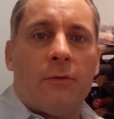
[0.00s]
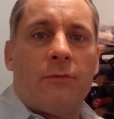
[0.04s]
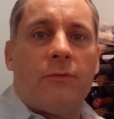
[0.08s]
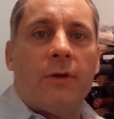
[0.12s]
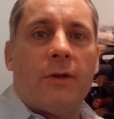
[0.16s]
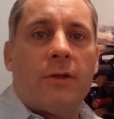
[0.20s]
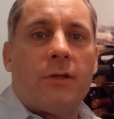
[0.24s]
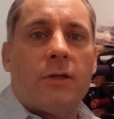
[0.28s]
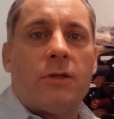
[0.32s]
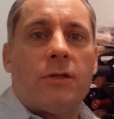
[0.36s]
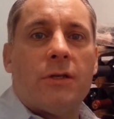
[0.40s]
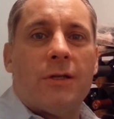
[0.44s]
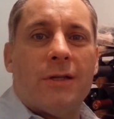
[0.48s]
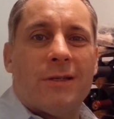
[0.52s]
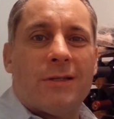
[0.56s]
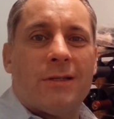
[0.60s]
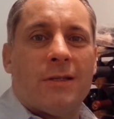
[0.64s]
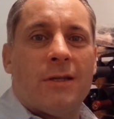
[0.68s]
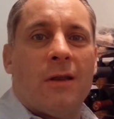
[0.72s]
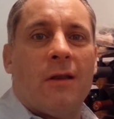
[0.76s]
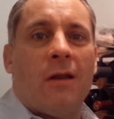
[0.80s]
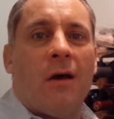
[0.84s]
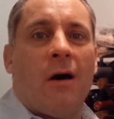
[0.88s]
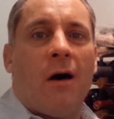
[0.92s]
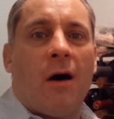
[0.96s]
vintage is
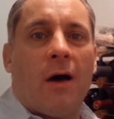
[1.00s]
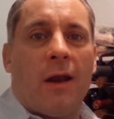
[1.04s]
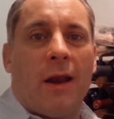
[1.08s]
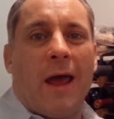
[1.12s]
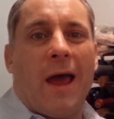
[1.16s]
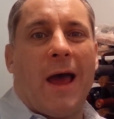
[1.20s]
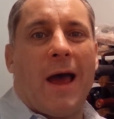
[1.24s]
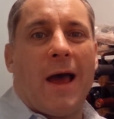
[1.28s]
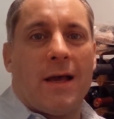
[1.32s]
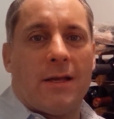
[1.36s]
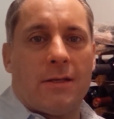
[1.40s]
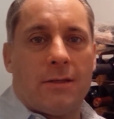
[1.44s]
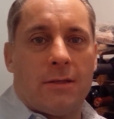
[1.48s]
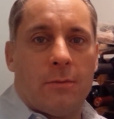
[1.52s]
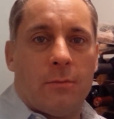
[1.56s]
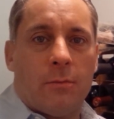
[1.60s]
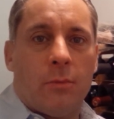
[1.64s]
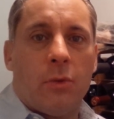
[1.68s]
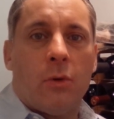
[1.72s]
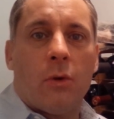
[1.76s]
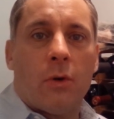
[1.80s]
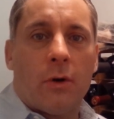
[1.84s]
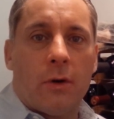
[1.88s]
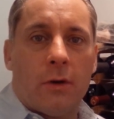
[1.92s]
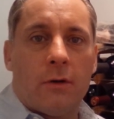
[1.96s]
not as
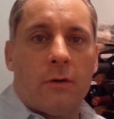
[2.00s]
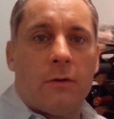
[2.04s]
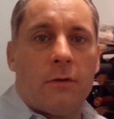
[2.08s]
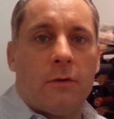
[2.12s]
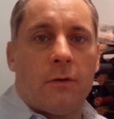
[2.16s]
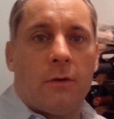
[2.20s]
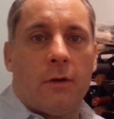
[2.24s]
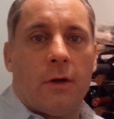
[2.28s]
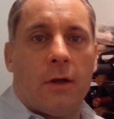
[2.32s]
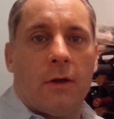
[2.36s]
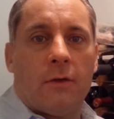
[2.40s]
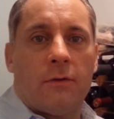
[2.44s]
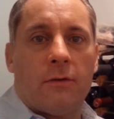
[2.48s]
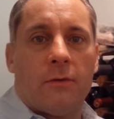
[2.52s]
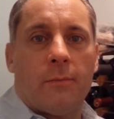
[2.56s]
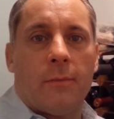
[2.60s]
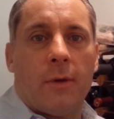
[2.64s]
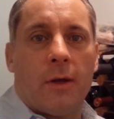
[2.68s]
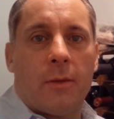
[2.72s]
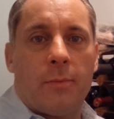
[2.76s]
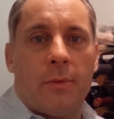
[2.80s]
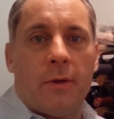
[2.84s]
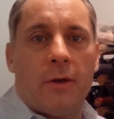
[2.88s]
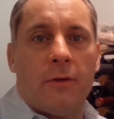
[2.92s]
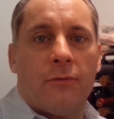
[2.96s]
important as it
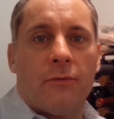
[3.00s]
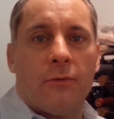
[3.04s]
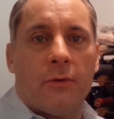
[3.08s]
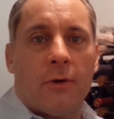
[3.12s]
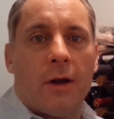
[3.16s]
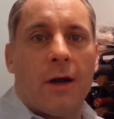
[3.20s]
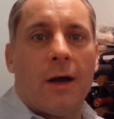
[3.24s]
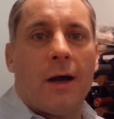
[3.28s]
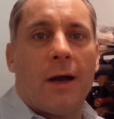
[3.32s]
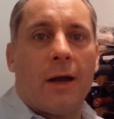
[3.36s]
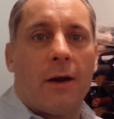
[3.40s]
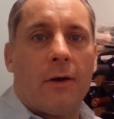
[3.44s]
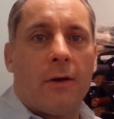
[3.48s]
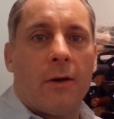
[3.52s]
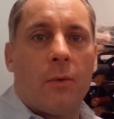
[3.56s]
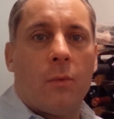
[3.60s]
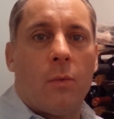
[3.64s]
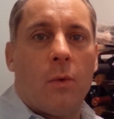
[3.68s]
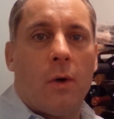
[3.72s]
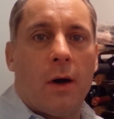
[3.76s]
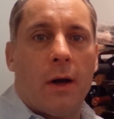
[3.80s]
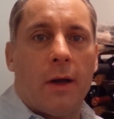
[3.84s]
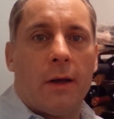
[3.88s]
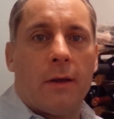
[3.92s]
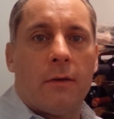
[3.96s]
might be for a higher end
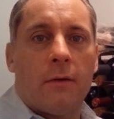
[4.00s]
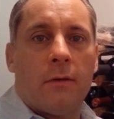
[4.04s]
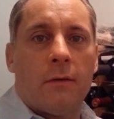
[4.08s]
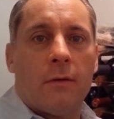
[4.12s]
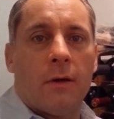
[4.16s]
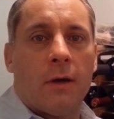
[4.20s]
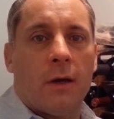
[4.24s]
wine.